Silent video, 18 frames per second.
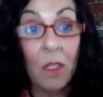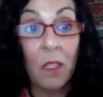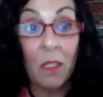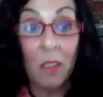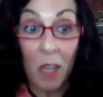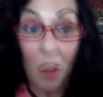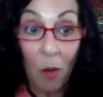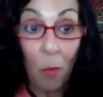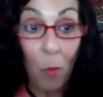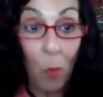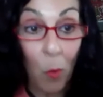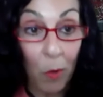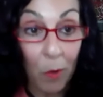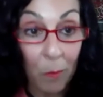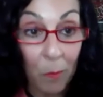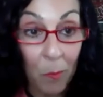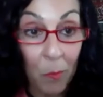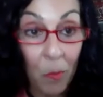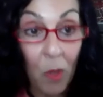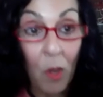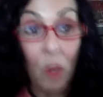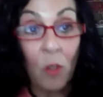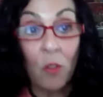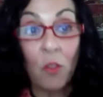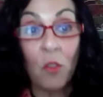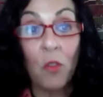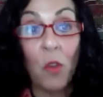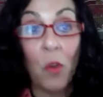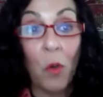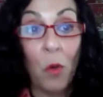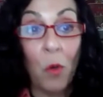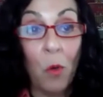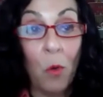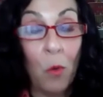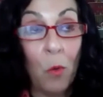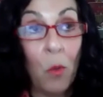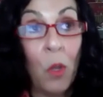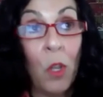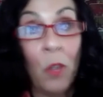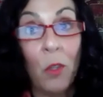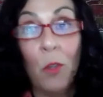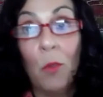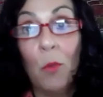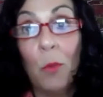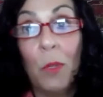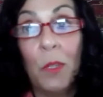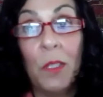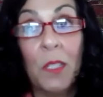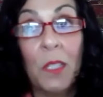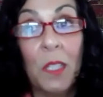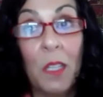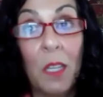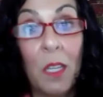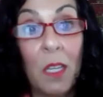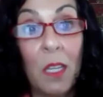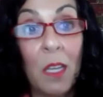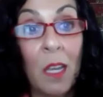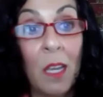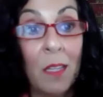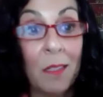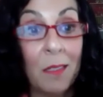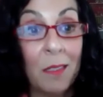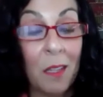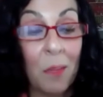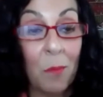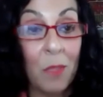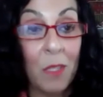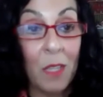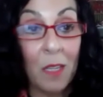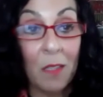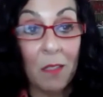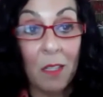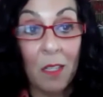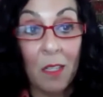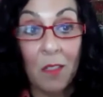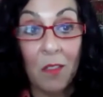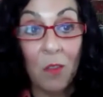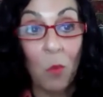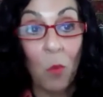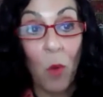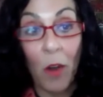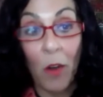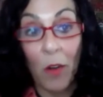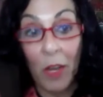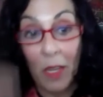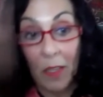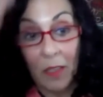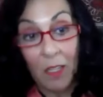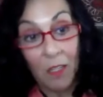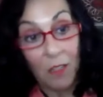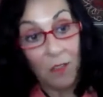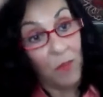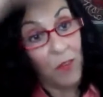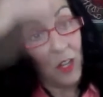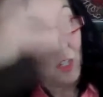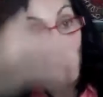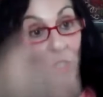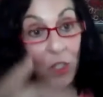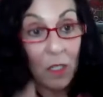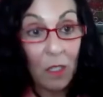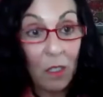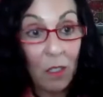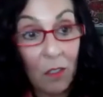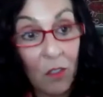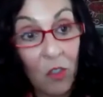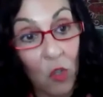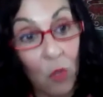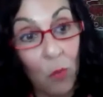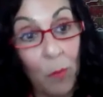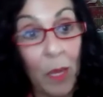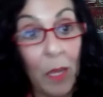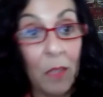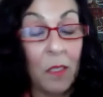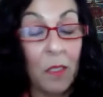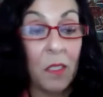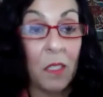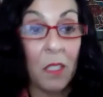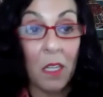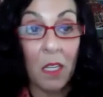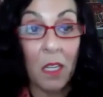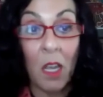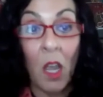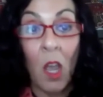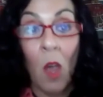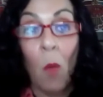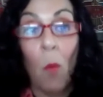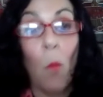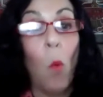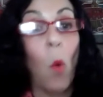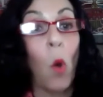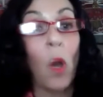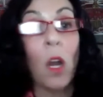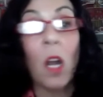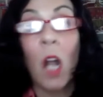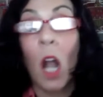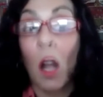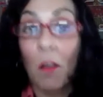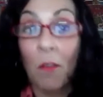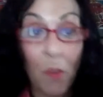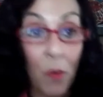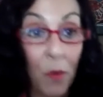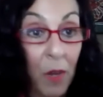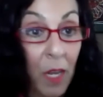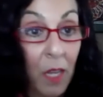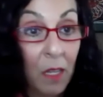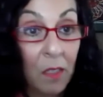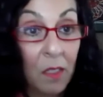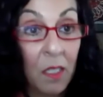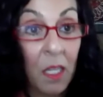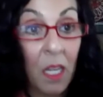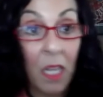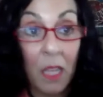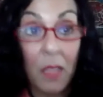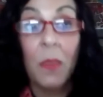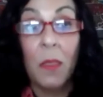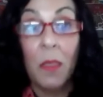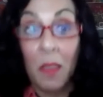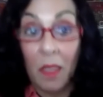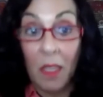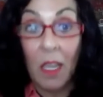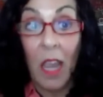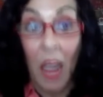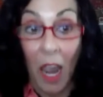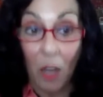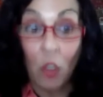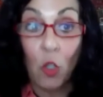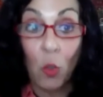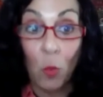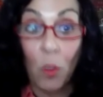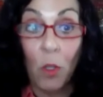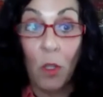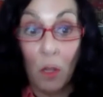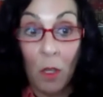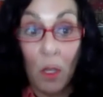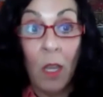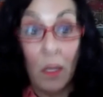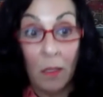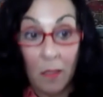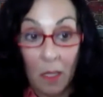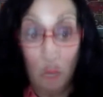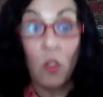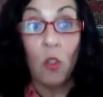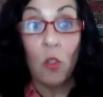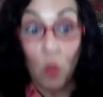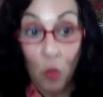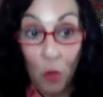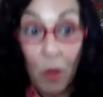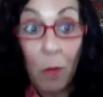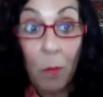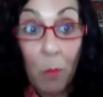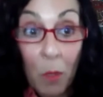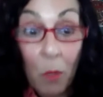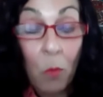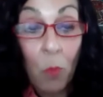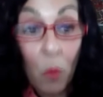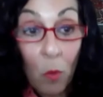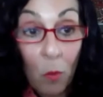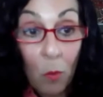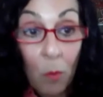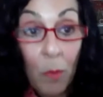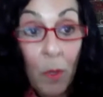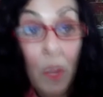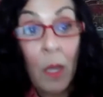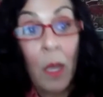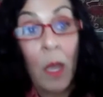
is airborne. So you will see some dentists wearing these face shields. You may see more coverings in the actual dental treatment room.